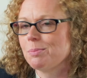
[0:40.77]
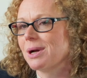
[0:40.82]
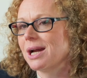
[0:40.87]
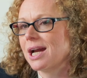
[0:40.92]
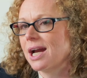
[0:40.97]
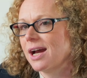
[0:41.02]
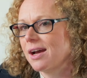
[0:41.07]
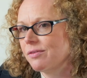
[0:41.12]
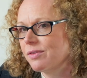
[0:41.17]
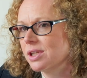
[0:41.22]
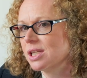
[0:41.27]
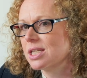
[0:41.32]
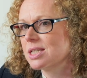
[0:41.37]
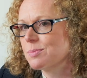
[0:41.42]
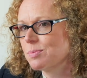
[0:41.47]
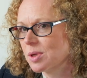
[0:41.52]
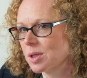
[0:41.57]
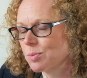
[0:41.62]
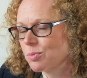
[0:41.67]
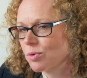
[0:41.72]
by having this
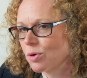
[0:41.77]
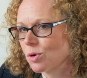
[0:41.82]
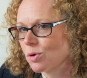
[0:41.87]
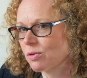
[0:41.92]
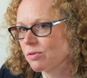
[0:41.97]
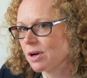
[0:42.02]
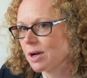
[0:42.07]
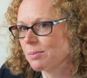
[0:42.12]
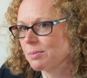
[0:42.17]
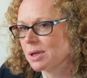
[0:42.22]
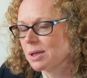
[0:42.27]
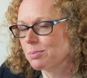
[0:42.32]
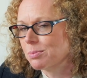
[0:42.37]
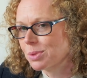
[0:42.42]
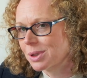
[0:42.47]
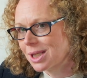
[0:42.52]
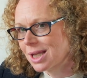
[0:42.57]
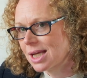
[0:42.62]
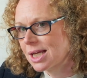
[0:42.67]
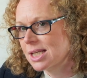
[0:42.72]
bid program in
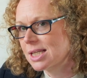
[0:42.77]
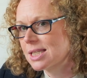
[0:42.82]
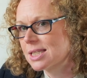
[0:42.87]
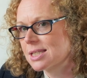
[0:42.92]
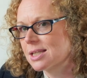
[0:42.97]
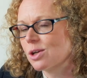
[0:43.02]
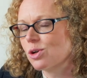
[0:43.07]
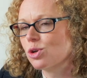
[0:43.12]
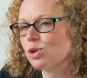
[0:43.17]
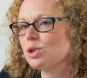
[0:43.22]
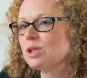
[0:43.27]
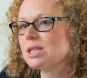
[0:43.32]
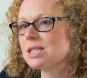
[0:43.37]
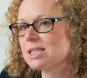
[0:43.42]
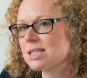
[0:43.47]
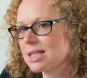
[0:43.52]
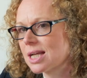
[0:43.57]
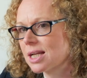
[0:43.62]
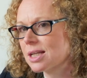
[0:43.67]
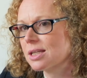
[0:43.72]
place,
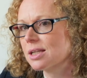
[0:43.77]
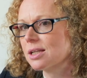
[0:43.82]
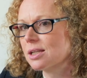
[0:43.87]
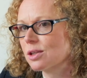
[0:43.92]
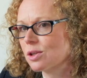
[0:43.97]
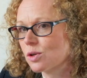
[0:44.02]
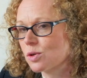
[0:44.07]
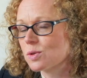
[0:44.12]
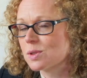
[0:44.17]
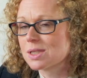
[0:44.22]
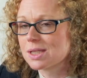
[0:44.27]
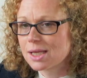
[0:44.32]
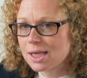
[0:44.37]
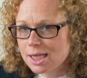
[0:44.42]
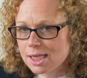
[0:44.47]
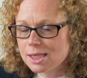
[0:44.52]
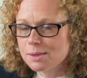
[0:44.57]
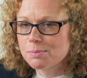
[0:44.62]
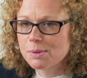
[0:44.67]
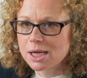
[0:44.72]
understanding those
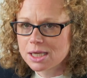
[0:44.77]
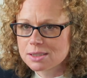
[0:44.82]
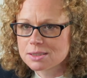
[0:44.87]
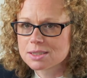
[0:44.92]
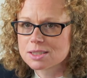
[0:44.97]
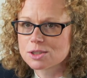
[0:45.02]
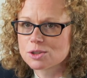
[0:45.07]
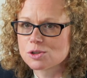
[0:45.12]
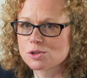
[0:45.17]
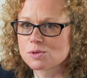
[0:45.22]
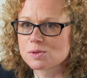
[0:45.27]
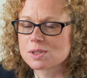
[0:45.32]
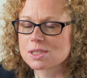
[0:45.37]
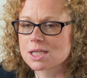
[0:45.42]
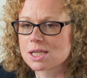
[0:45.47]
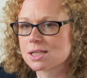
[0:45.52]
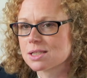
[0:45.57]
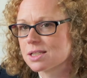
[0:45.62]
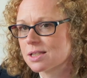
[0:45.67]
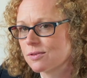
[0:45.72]
key milestones
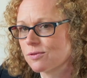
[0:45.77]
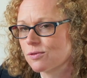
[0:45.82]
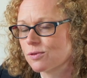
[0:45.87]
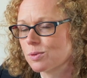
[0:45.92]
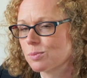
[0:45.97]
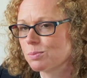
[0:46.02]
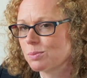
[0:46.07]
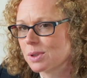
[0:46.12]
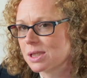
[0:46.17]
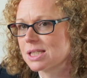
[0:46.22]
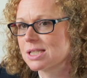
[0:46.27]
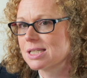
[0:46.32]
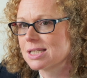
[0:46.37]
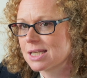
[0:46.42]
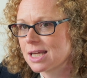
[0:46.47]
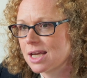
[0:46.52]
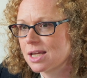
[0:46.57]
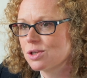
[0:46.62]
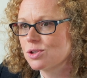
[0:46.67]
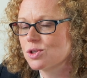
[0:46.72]
and different bid
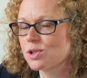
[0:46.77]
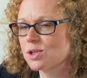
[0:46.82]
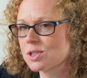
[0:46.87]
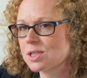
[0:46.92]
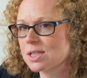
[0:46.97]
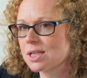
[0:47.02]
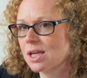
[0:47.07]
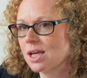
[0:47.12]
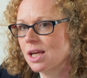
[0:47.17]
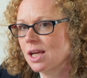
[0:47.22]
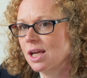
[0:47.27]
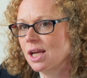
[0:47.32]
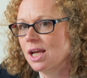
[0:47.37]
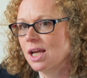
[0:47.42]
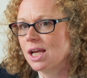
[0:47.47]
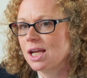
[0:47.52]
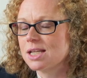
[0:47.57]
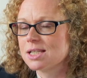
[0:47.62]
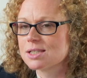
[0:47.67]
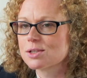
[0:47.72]
stages,
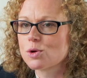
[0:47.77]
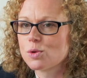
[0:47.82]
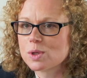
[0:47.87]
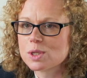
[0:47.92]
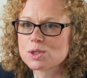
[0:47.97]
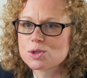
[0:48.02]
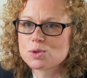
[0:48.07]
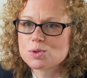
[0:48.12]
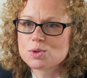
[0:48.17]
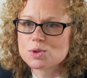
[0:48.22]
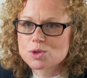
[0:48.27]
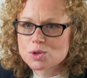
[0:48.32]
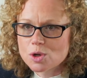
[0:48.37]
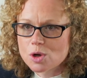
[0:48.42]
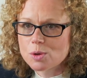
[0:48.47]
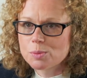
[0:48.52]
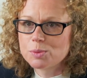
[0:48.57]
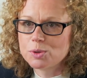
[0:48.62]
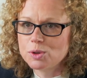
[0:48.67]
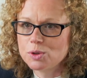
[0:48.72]
it's going to
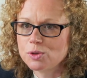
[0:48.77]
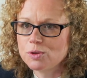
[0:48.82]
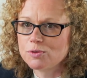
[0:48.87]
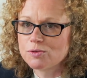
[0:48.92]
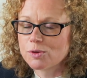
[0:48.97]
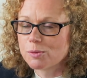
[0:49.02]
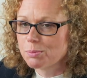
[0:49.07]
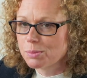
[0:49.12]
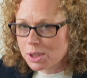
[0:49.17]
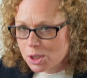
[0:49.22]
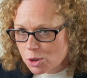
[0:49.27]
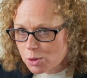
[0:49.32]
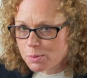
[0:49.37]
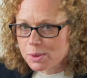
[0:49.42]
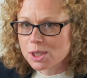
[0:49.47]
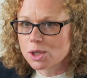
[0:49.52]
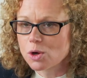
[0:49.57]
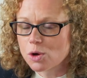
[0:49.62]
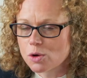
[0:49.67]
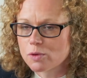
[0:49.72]
stop you from
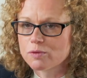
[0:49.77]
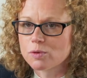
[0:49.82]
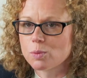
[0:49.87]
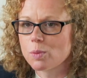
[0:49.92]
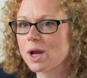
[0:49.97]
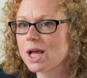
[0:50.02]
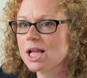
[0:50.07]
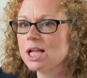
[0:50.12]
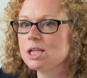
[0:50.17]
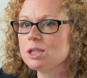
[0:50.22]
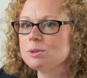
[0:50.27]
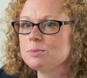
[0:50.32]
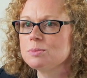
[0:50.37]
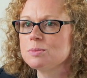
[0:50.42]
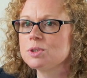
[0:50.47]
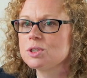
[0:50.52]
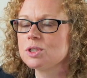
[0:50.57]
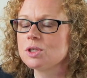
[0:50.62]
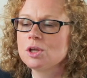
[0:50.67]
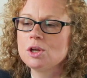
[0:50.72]
becoming
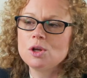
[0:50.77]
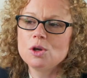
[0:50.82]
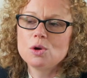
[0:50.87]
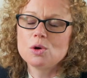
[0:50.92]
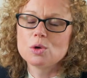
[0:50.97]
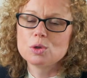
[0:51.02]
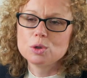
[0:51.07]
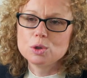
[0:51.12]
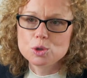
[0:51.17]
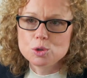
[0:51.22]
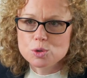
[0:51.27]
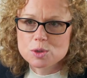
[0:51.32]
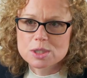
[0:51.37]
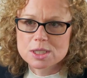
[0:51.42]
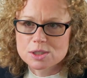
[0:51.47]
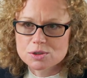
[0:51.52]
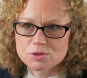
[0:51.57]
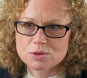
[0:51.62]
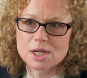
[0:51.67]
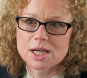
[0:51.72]
overwhelmed or
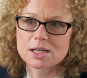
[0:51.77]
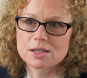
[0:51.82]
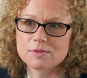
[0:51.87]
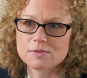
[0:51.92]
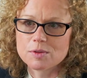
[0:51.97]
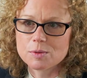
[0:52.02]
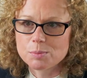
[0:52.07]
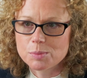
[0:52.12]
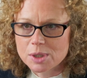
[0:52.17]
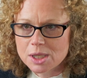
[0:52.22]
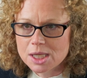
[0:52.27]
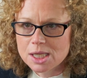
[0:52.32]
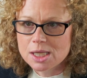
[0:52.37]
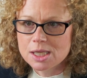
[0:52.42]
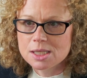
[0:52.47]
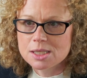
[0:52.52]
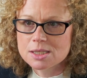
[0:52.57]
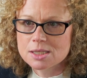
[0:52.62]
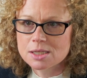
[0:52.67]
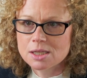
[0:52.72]
losing track of the
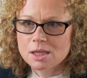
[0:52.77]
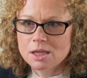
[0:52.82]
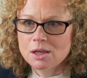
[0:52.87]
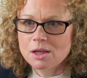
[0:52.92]
bid,